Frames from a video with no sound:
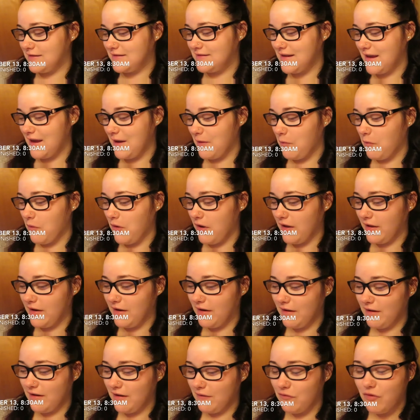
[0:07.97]
day
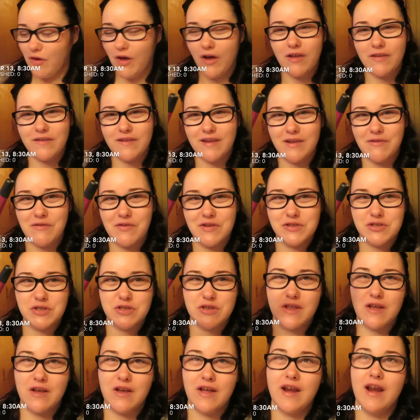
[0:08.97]
one of the Holiday
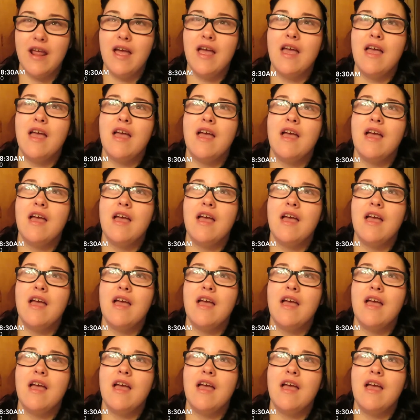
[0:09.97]
Adventuathon,